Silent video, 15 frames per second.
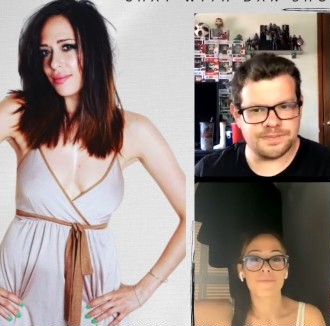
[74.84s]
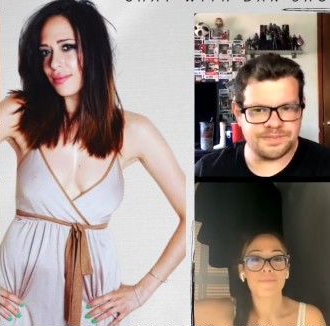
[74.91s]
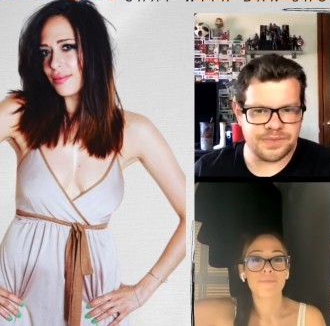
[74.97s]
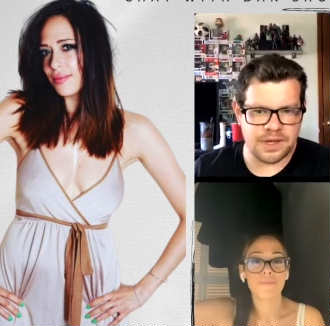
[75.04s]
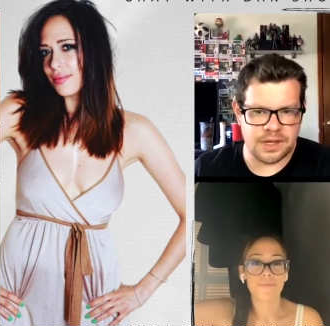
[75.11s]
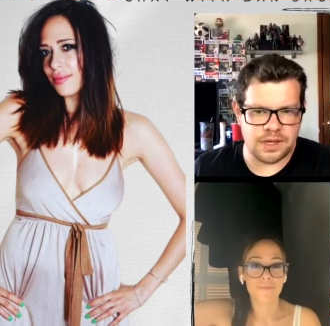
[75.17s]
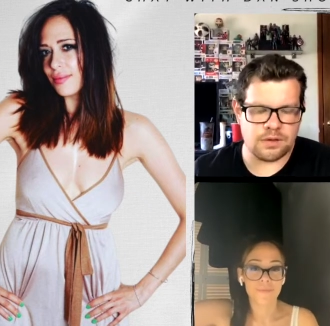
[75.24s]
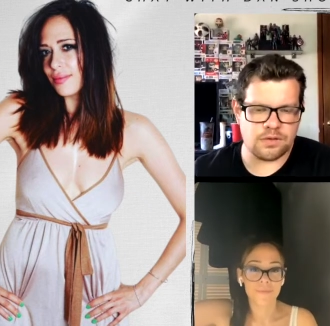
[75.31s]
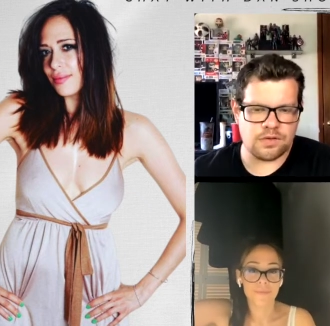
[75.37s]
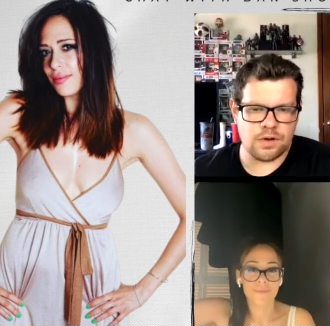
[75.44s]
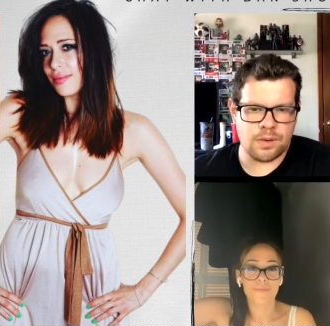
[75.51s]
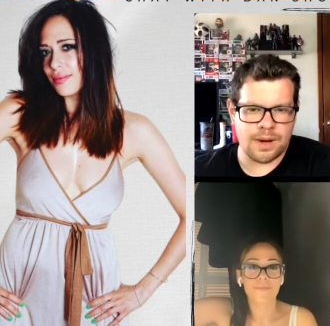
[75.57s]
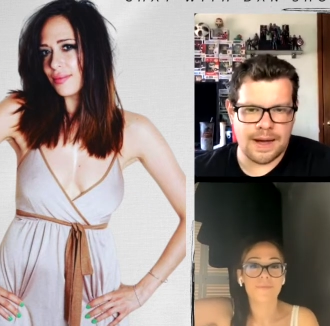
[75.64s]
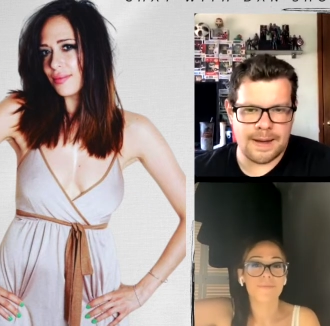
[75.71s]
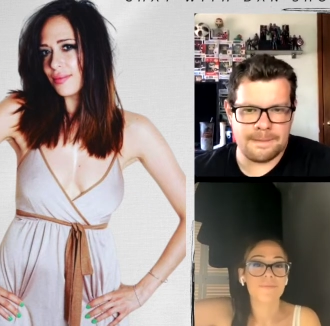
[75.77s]
Speaker 1: Thank you.
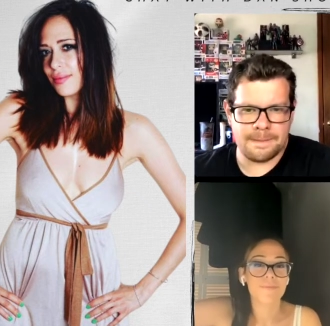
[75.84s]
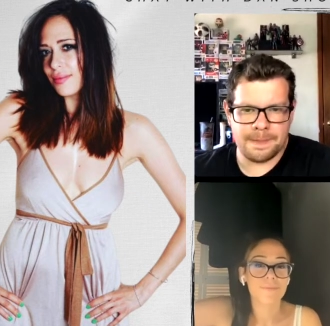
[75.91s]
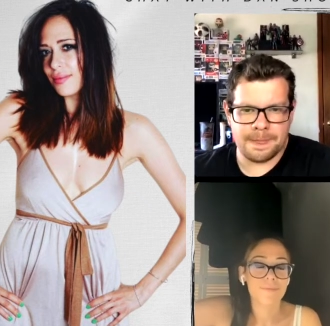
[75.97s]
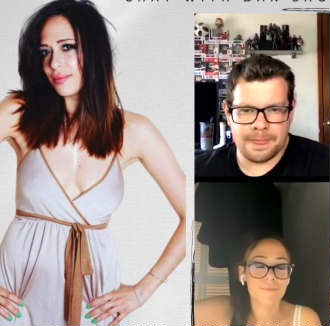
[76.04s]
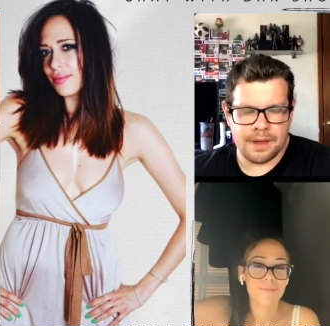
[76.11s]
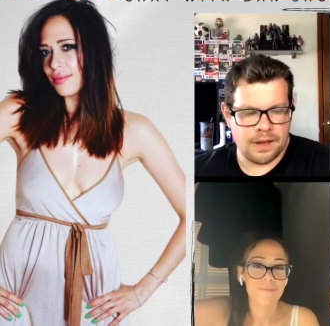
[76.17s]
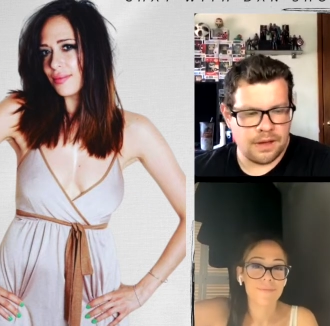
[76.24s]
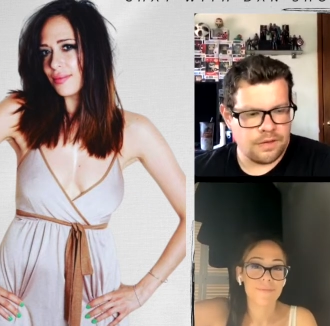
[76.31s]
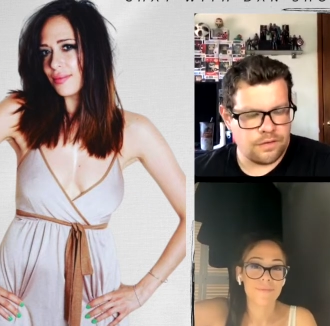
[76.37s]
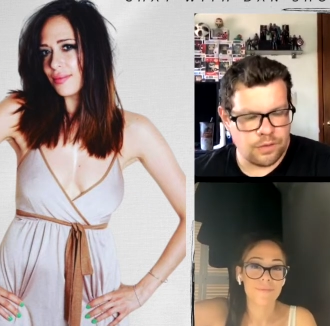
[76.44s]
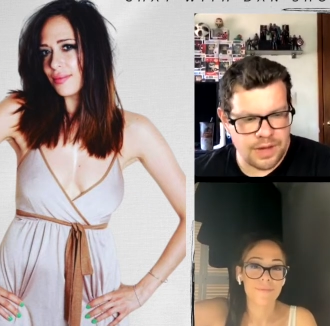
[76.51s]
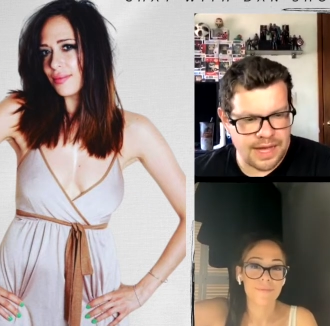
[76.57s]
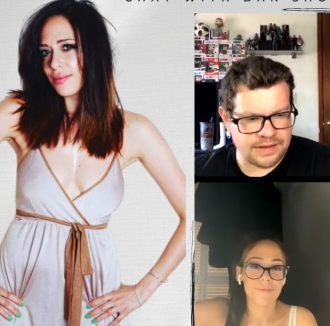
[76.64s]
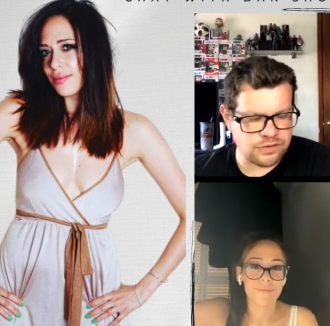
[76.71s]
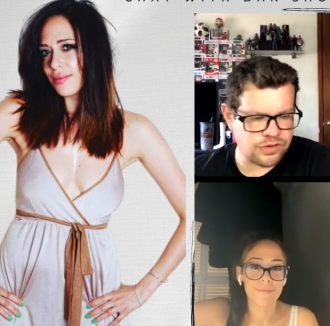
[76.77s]
So, so
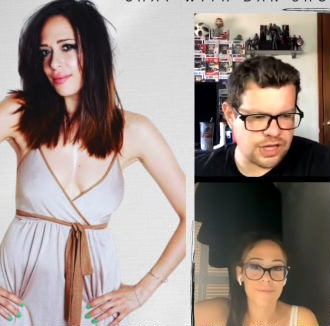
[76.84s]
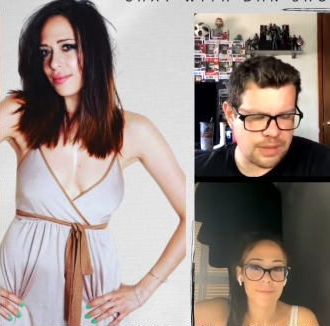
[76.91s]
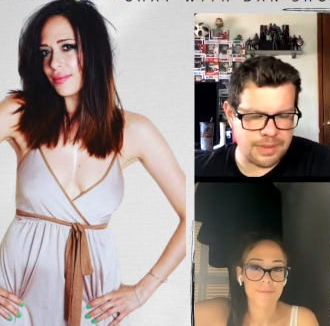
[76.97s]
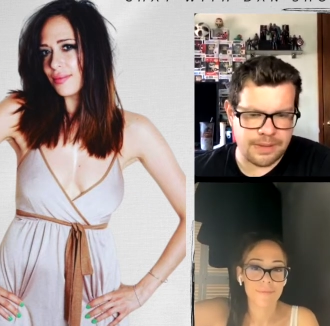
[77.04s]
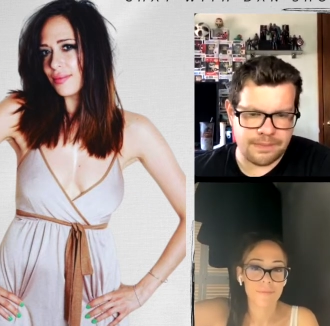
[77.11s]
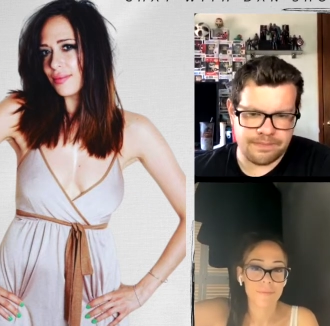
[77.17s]
yeah. Tell me.